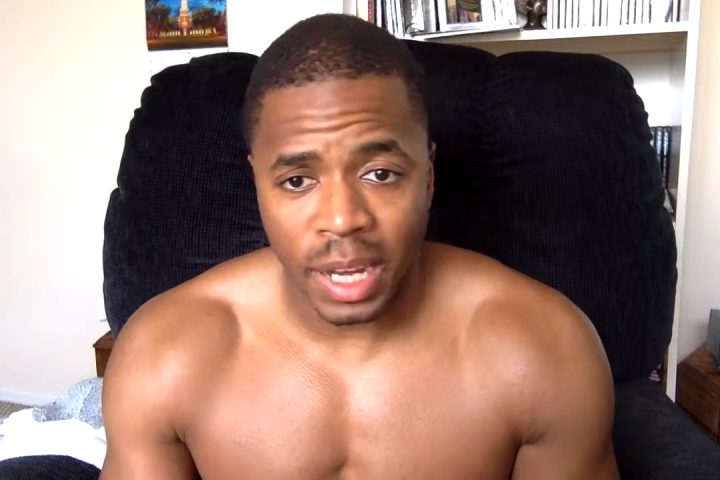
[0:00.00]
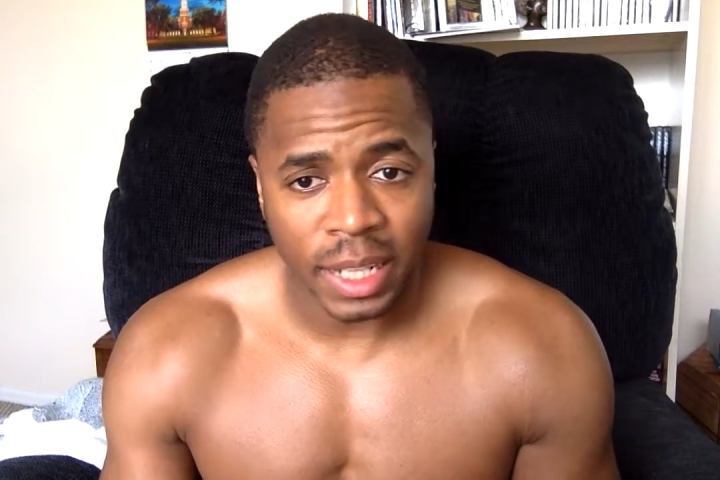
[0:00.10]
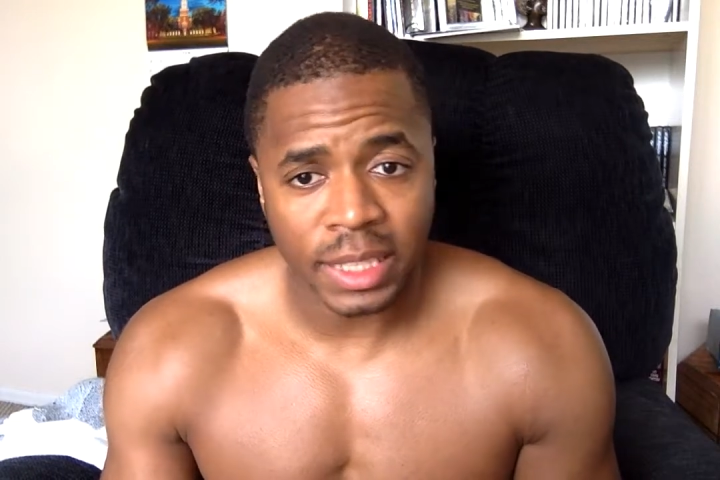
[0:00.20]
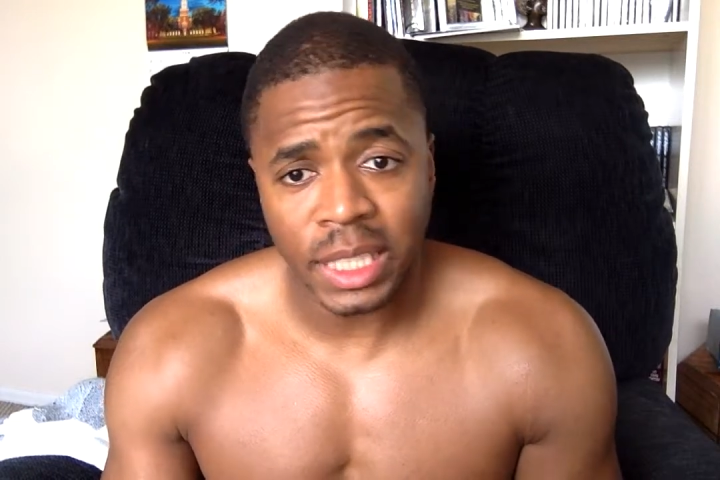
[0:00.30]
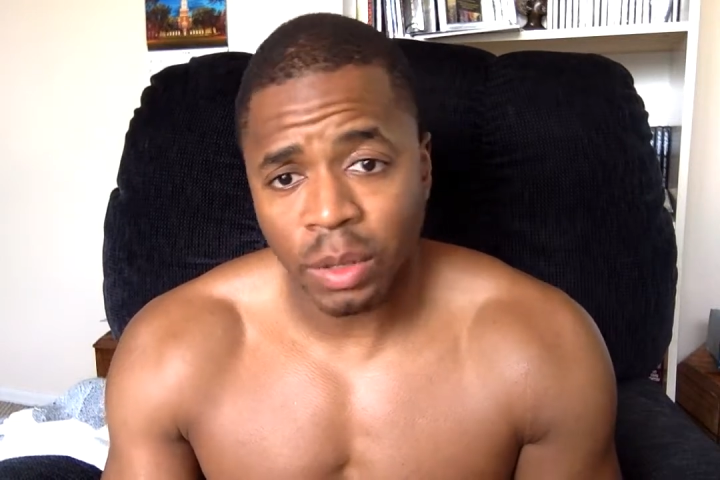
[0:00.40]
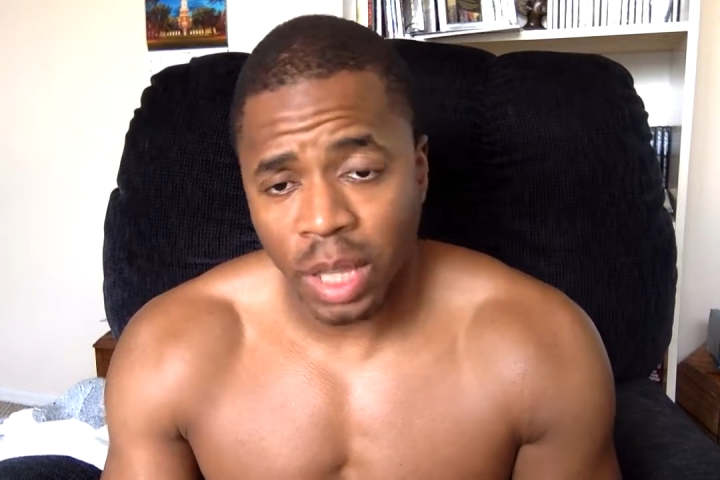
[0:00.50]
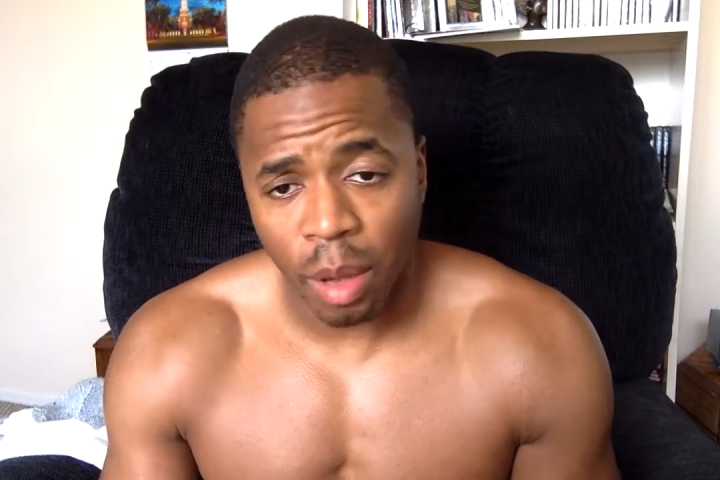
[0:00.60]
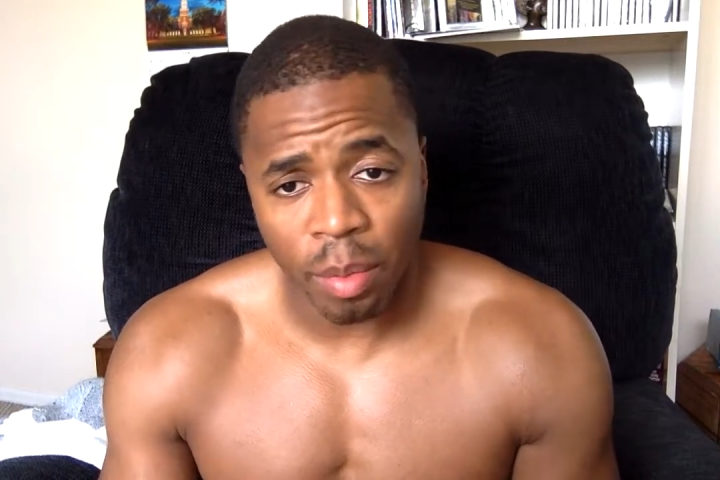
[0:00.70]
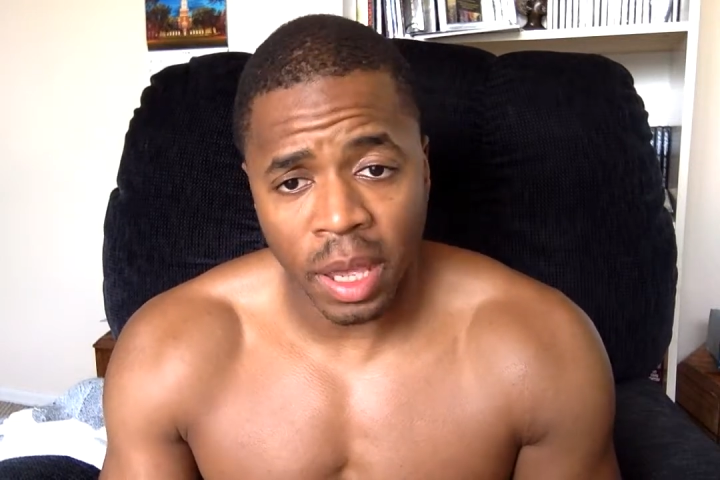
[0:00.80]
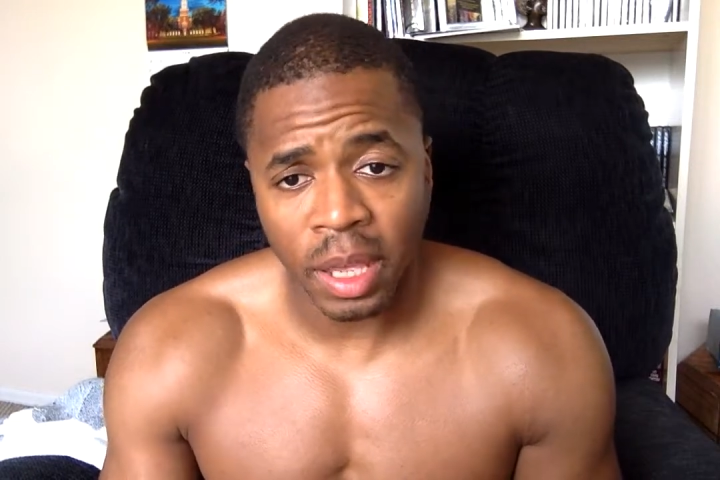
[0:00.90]
I can sit
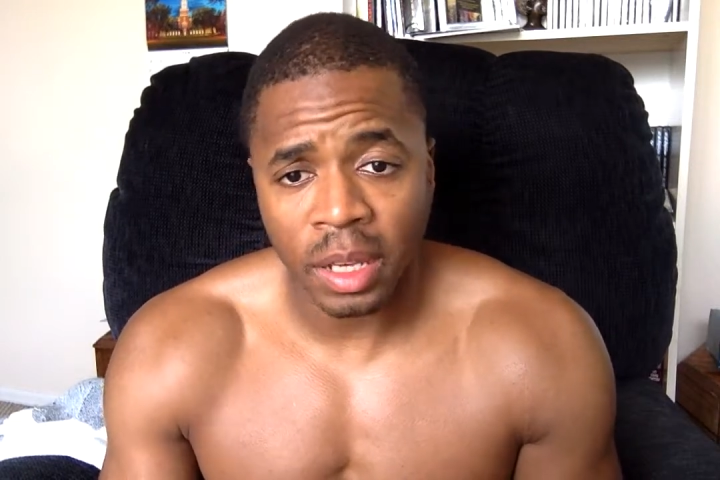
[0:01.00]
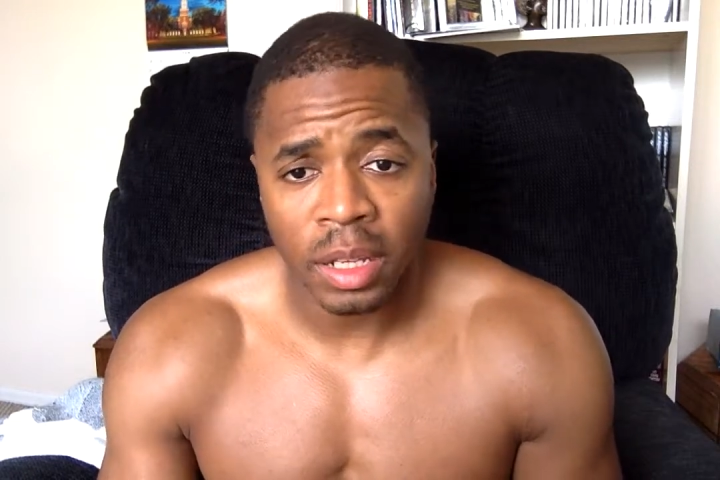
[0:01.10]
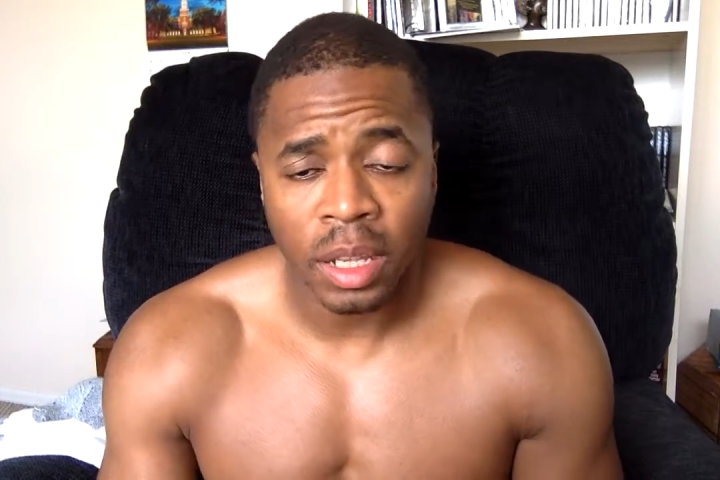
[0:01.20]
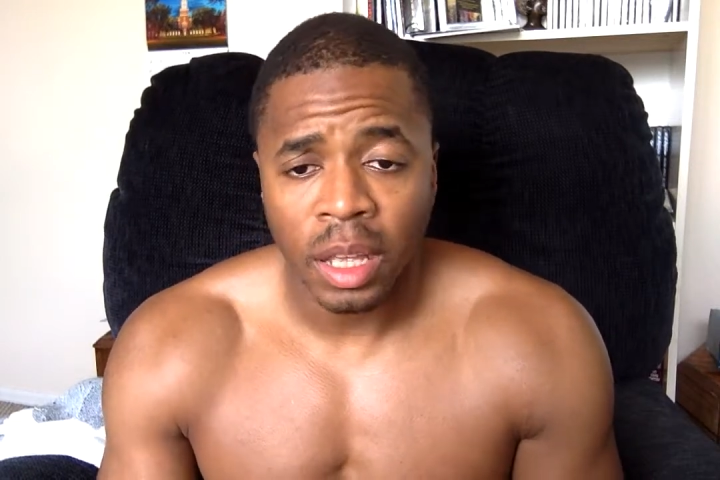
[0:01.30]
without pain,